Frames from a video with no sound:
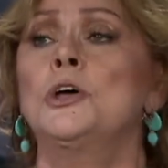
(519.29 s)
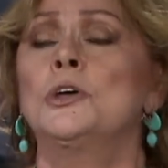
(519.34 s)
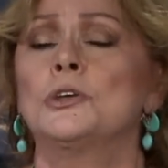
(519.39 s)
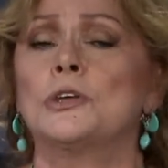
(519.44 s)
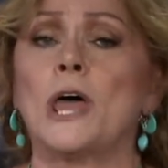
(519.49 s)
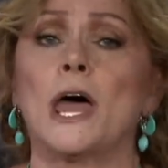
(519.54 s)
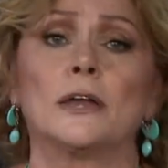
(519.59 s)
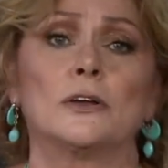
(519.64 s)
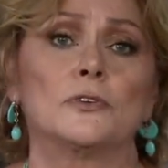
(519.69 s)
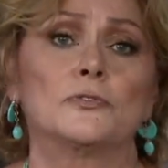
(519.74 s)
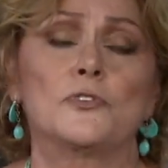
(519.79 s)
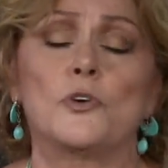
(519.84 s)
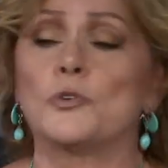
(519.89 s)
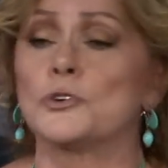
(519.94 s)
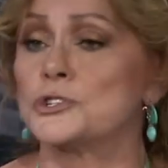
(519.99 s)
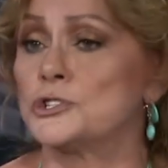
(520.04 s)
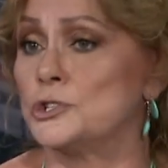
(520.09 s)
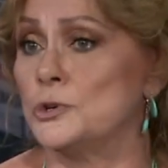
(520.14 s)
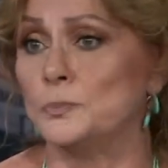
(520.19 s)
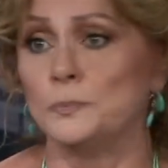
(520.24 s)
And of
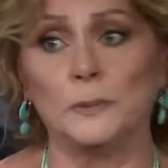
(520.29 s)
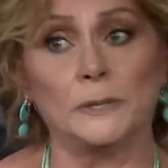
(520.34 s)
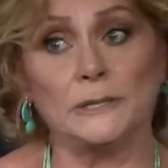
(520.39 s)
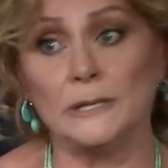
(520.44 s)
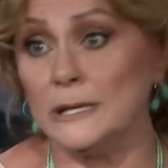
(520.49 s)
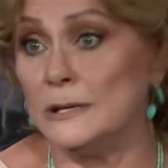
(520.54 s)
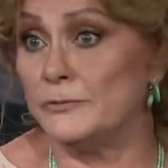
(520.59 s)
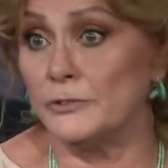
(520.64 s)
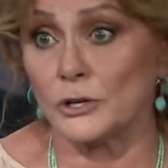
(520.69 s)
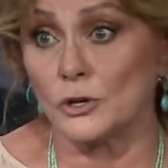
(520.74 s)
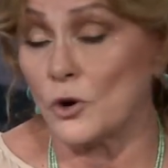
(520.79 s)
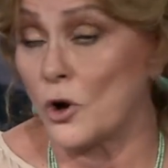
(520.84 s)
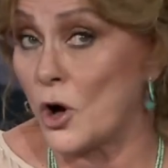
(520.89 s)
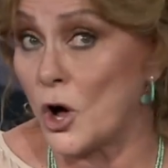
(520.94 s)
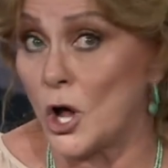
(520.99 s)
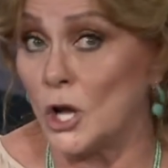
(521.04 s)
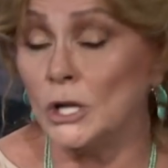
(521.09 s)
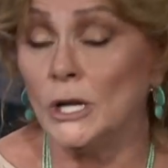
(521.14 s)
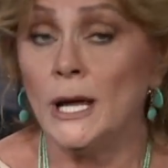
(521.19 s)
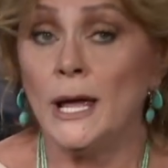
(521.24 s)
course you believe it
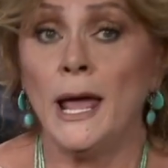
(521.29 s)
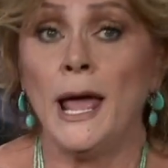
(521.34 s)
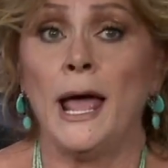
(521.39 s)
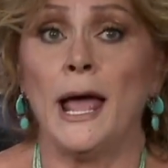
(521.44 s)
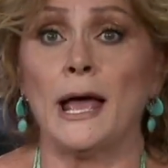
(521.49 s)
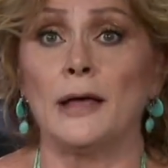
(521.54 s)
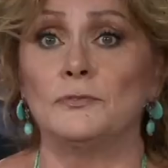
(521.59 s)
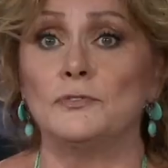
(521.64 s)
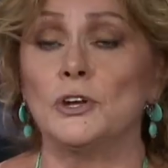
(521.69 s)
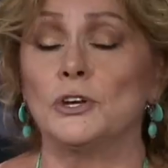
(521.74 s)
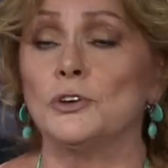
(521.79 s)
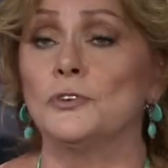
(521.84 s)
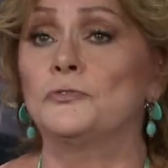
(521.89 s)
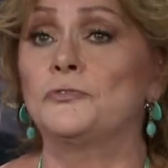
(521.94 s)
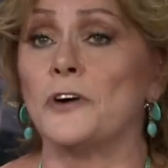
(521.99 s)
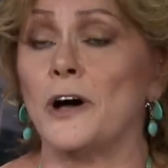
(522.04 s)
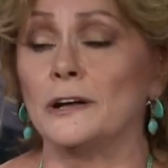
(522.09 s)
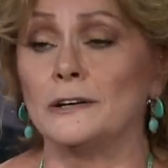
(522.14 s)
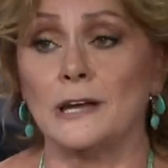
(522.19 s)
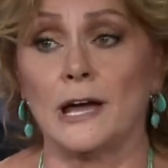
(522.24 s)
all. And then you
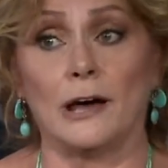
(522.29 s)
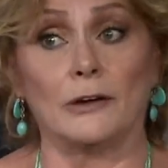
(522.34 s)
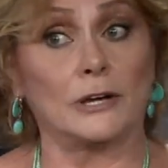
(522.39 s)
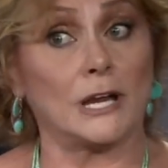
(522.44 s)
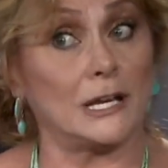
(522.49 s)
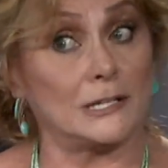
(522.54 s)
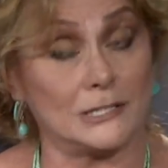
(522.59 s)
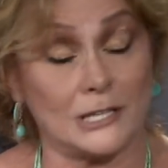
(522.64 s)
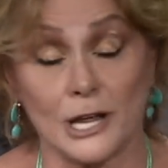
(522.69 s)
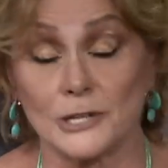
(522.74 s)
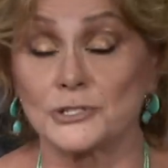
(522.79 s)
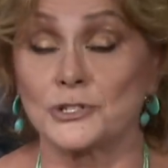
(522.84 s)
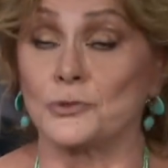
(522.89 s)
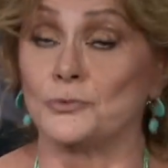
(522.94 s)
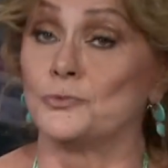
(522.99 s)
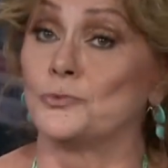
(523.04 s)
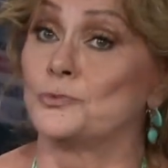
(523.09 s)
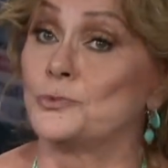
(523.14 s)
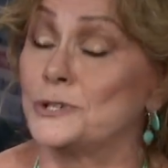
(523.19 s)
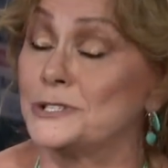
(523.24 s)
find out it
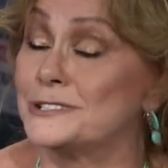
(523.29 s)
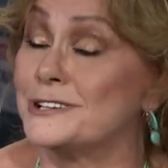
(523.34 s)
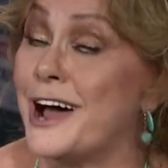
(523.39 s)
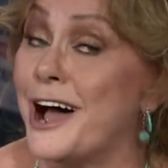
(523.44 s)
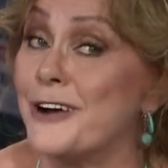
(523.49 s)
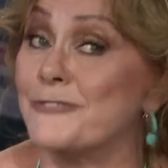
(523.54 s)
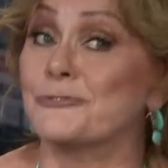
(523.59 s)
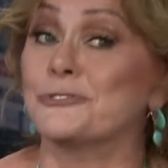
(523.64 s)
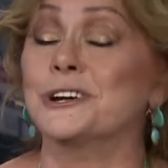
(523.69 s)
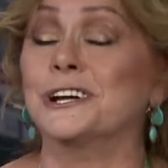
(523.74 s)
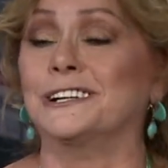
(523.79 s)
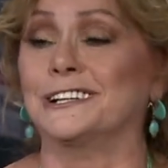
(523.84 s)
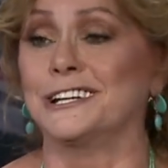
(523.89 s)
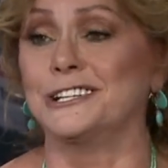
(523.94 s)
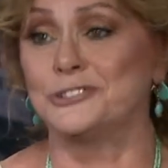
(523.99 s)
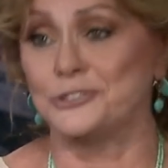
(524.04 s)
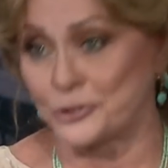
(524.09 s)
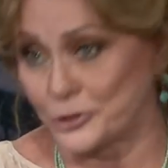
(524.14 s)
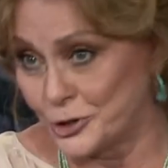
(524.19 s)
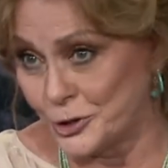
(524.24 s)
doesn't, not
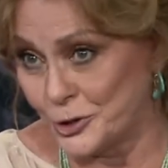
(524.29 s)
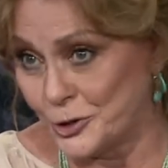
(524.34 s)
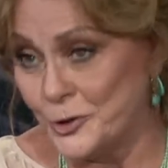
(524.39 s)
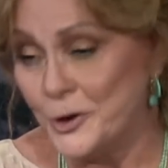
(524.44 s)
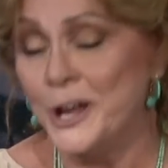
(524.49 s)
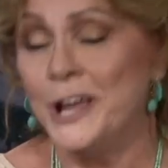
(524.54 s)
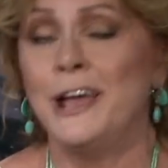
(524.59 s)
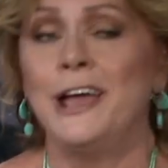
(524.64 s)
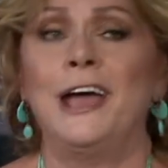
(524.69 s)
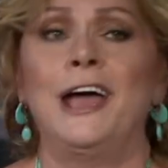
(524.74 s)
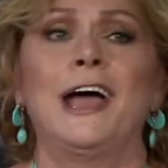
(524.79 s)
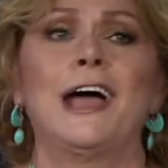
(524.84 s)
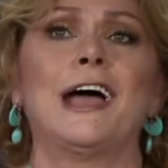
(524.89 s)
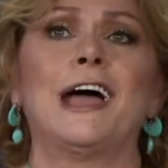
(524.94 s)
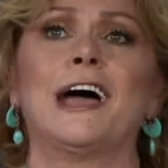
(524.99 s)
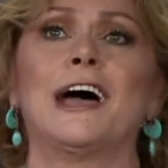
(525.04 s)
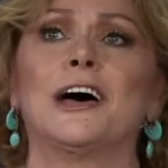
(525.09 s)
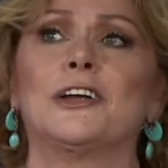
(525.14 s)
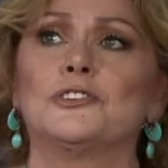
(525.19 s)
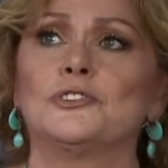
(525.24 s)
really true.
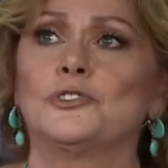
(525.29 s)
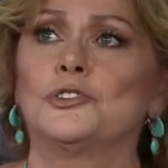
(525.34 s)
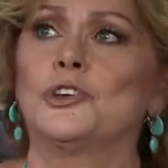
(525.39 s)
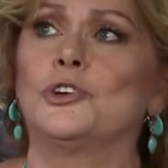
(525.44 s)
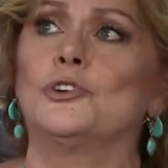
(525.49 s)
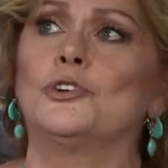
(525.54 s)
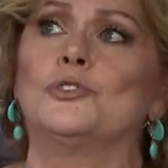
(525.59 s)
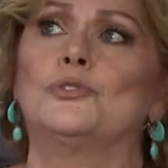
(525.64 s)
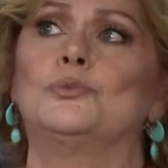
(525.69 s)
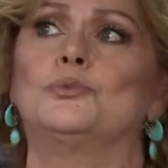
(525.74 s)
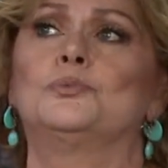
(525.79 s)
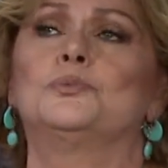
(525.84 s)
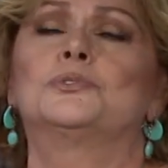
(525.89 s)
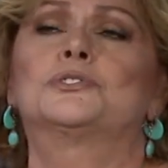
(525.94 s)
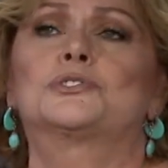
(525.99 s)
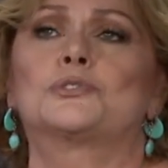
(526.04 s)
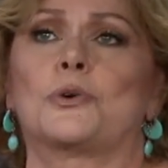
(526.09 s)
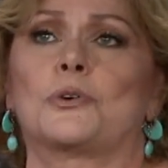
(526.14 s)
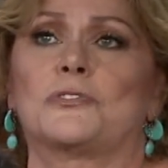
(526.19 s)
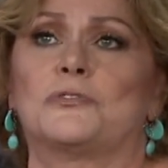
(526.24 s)
And you
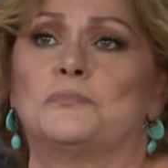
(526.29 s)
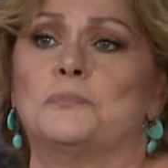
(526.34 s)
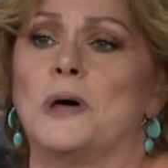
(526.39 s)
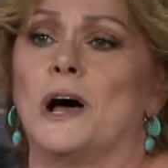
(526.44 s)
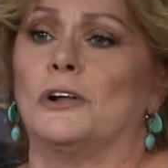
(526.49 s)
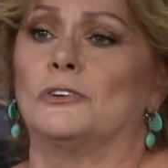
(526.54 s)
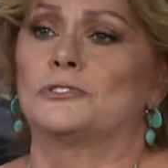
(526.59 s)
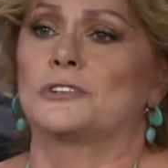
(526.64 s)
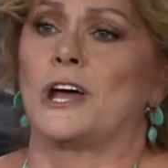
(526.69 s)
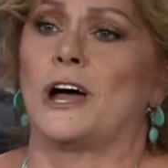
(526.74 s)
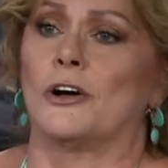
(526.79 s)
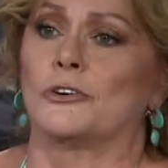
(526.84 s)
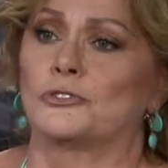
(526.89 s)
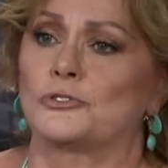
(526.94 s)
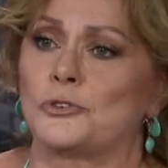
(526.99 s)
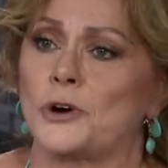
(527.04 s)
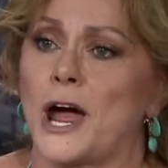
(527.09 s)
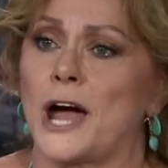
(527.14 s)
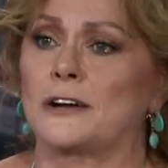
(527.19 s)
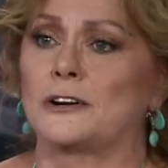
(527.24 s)
sort of melt down,
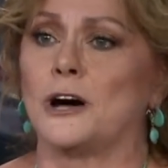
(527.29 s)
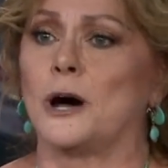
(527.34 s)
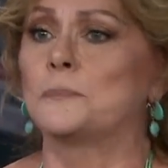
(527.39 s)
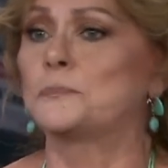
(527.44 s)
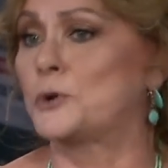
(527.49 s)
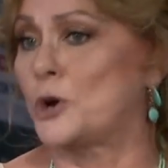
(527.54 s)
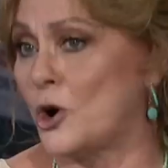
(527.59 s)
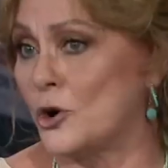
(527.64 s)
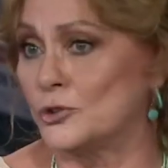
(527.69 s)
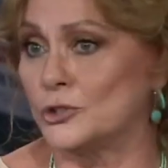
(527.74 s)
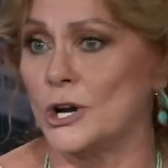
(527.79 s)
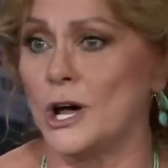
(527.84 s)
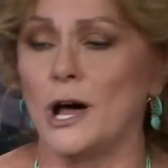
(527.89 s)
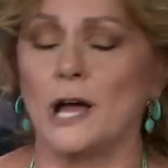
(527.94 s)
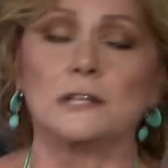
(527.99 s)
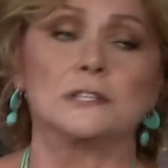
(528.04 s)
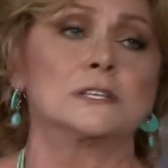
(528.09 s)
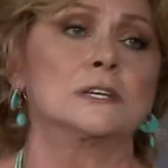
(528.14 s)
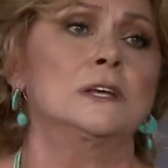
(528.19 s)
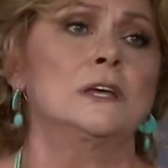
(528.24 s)
crack up, go
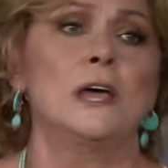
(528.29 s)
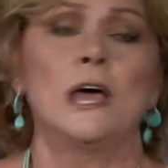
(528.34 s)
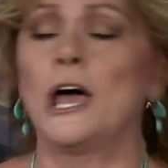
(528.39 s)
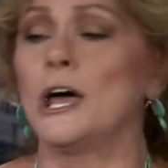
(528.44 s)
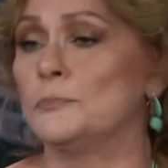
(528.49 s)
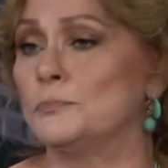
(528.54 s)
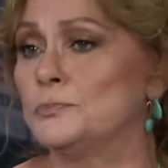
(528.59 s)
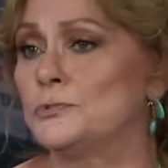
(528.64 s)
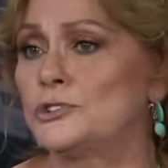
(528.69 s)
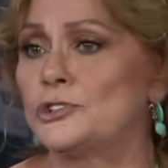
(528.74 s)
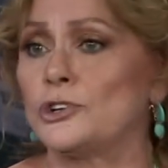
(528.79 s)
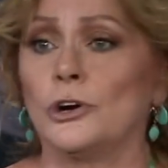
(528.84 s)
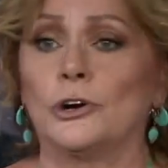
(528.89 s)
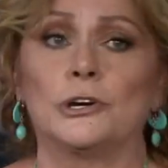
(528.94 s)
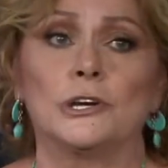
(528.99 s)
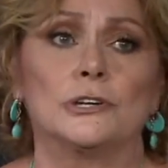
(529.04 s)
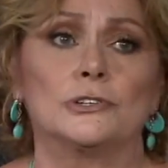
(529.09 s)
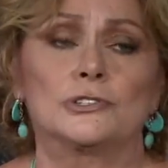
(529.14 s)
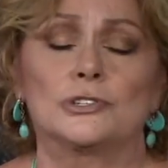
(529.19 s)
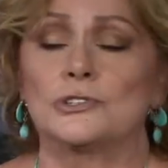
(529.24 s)
nuts, and
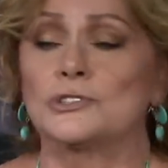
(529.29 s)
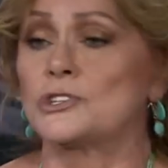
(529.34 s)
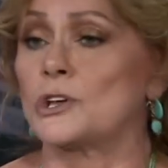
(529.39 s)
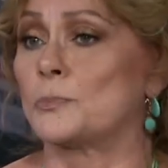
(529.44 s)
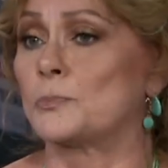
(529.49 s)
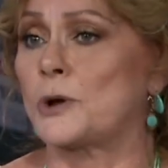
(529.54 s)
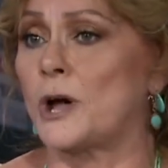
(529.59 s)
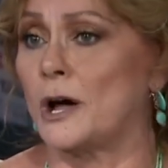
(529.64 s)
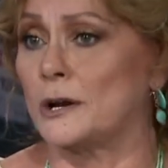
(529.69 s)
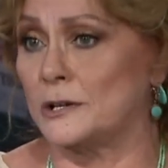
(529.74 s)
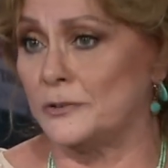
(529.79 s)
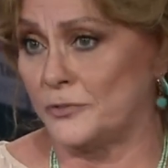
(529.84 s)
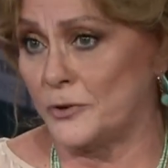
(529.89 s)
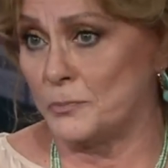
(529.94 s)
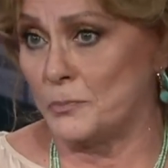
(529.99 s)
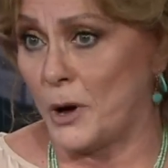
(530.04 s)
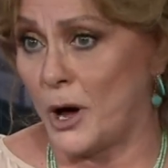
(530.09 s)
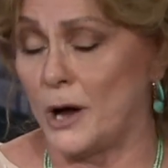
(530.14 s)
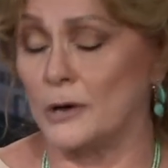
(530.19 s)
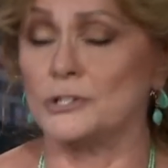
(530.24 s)
turn into some kind of a
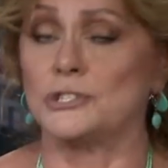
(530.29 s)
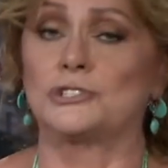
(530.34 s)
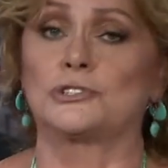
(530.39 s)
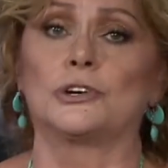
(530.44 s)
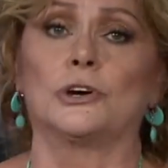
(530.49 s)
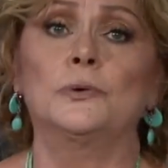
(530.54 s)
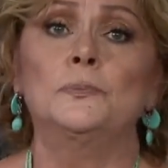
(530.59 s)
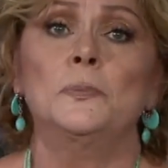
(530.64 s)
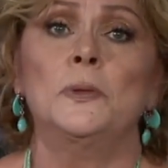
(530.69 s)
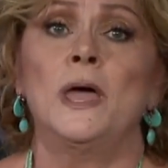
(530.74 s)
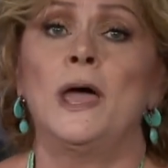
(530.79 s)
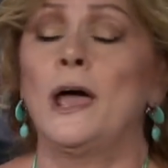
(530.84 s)
monster.